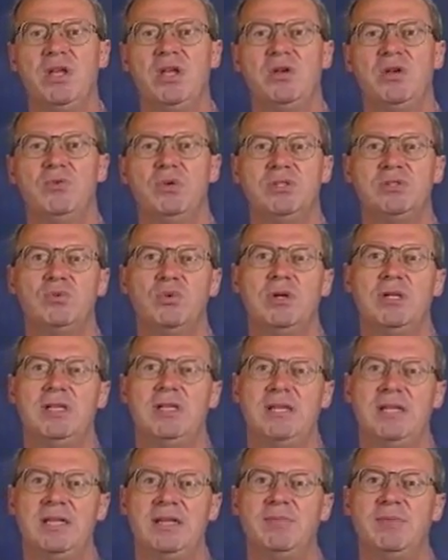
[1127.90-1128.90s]
which will
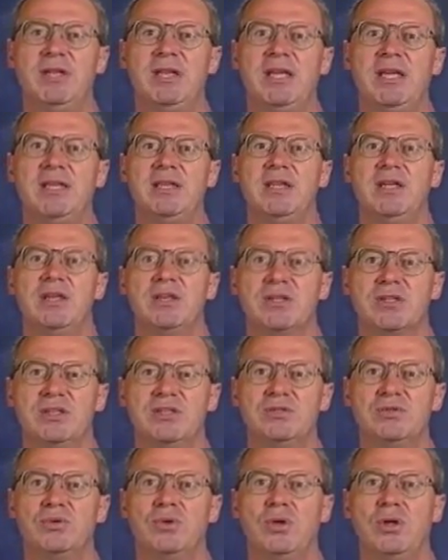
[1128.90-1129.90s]
eliminate,
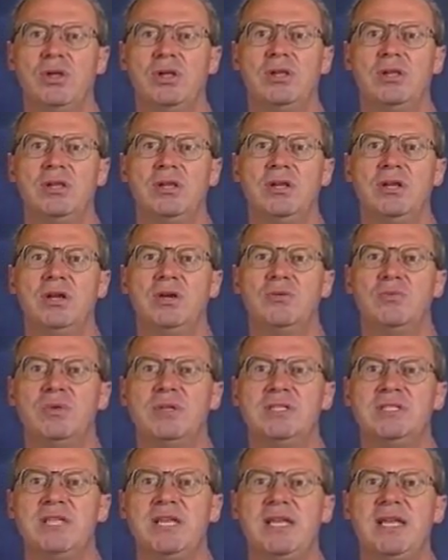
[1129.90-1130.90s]
control,
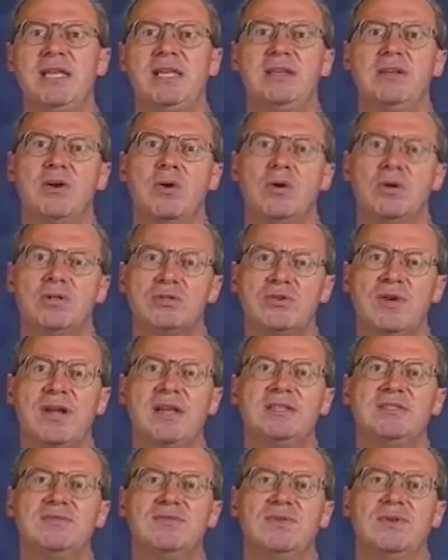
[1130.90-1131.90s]
retain, or
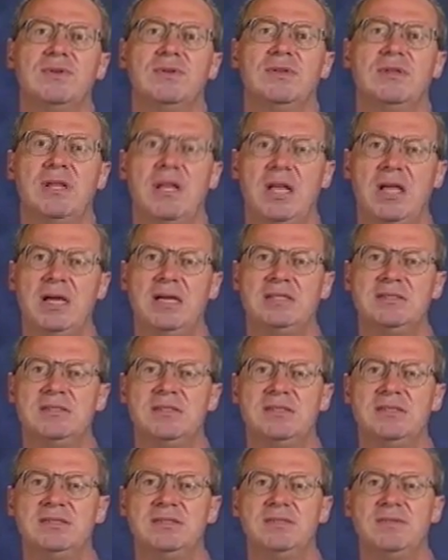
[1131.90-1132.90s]
transfer the
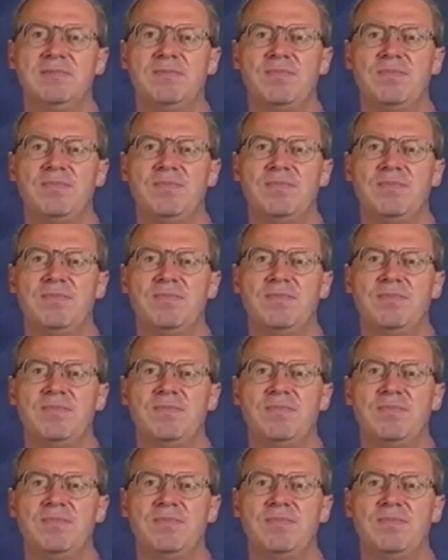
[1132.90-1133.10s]
losses.